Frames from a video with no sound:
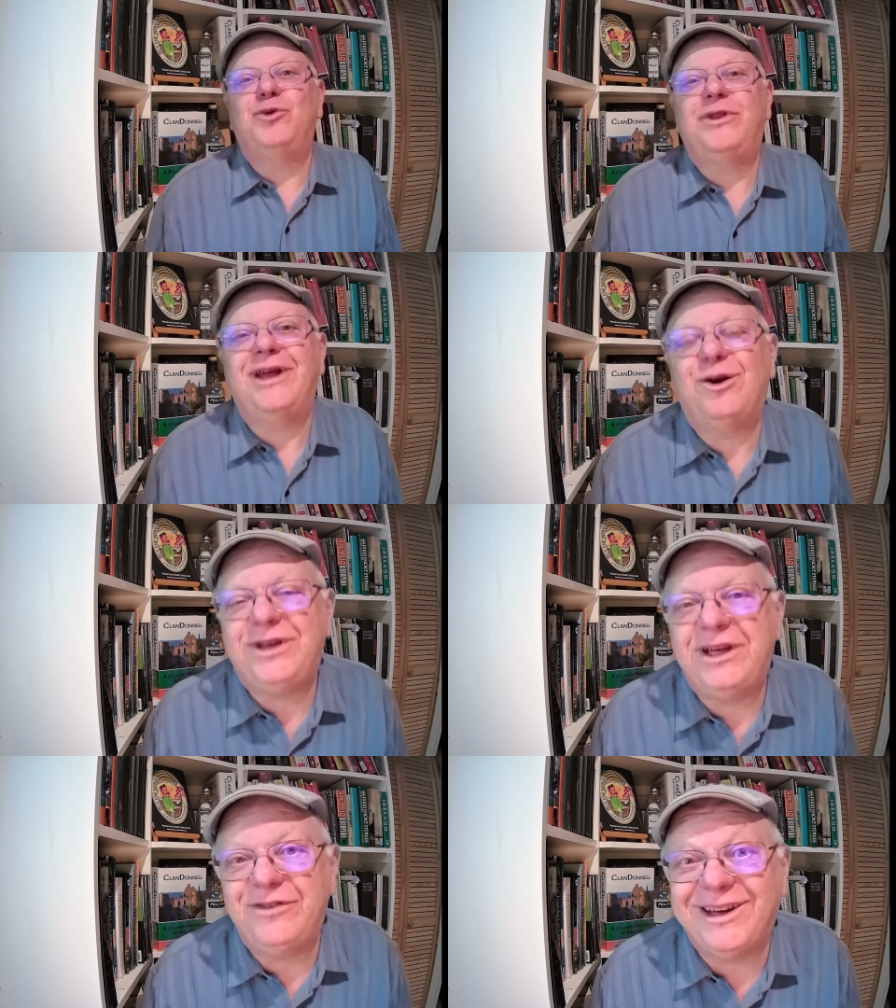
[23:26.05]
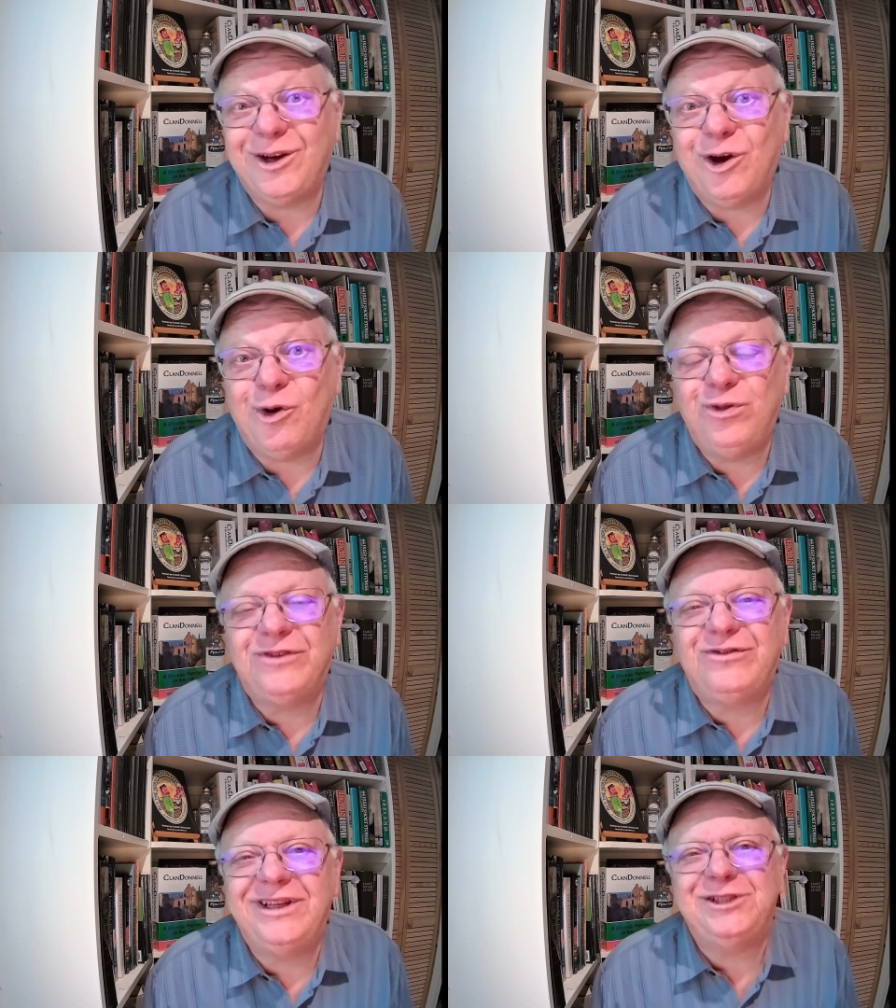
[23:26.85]
without giving an
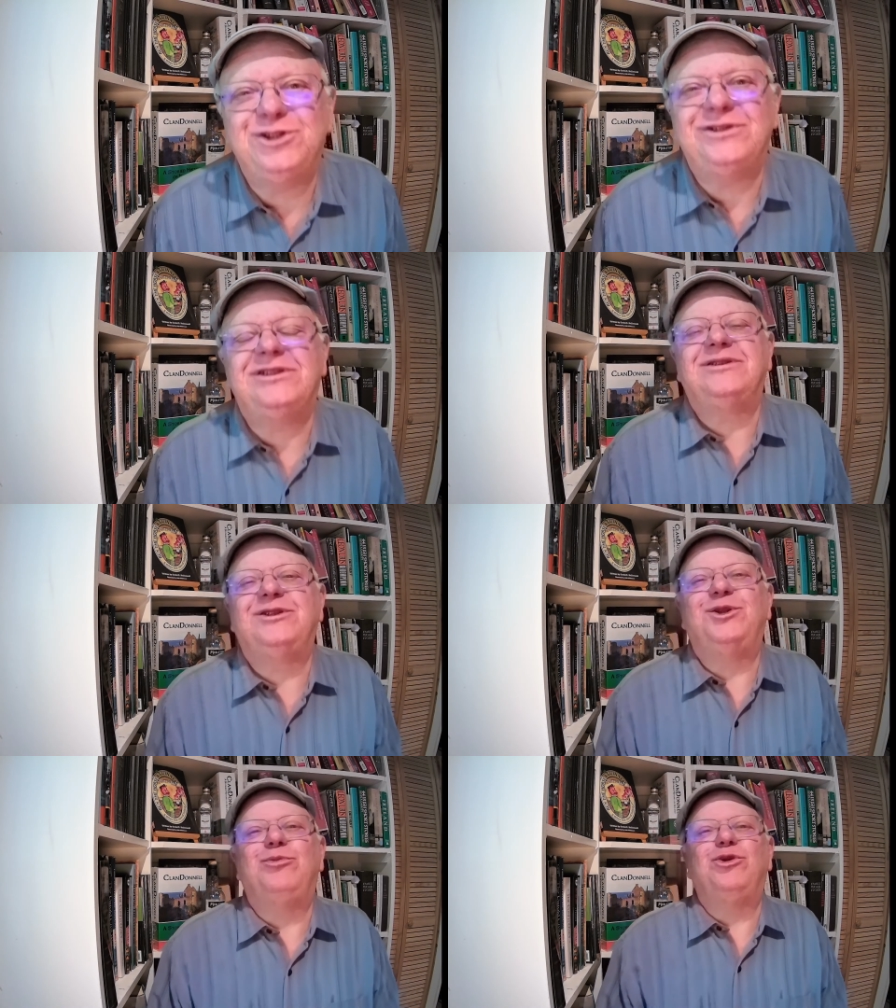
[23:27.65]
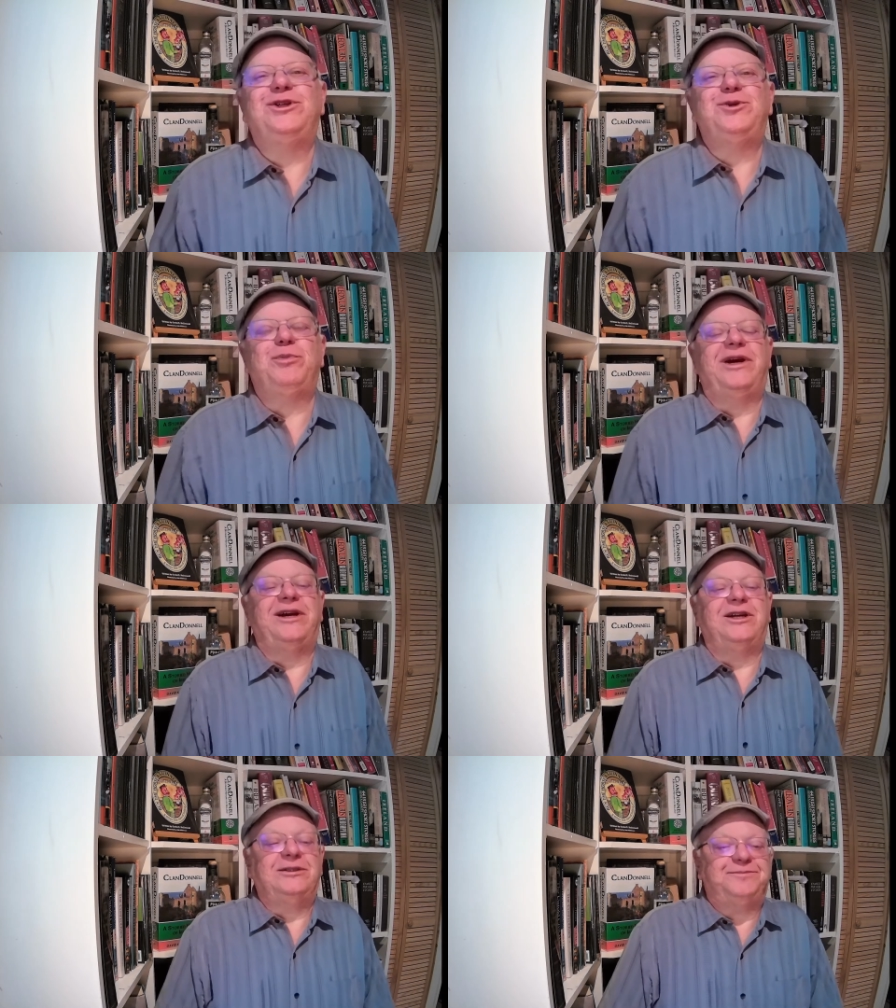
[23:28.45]
oath of allegiance to the British
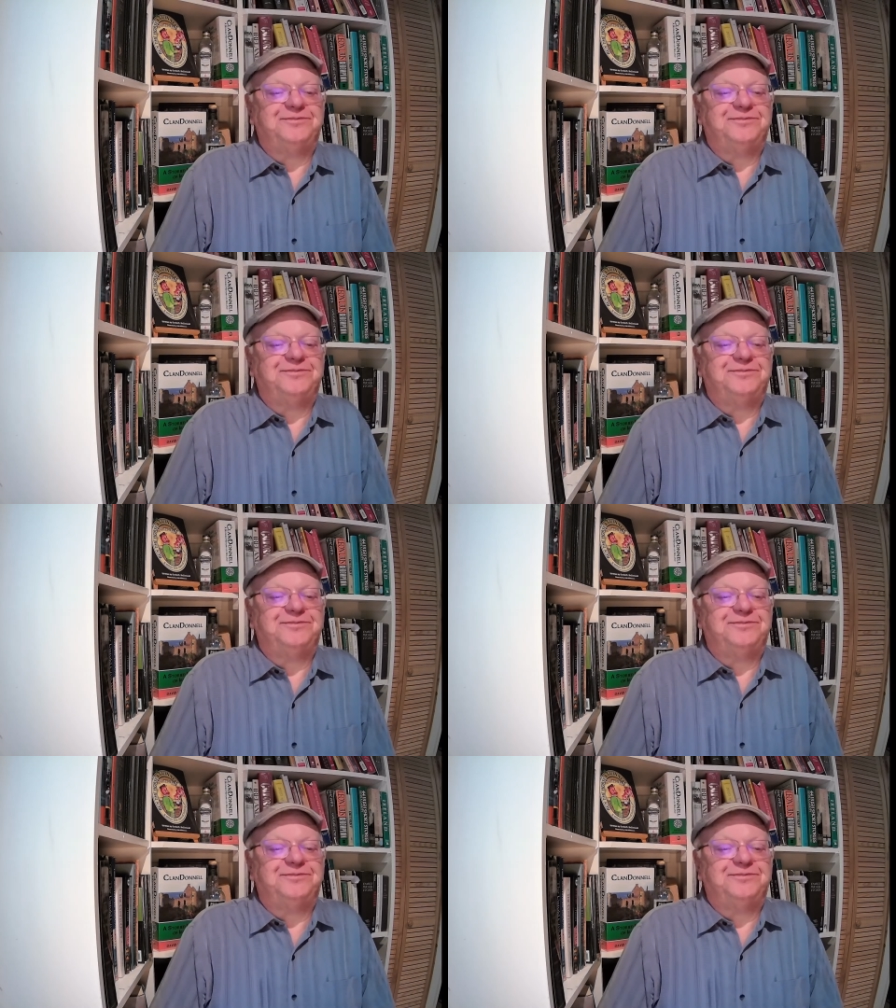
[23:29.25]
monarch.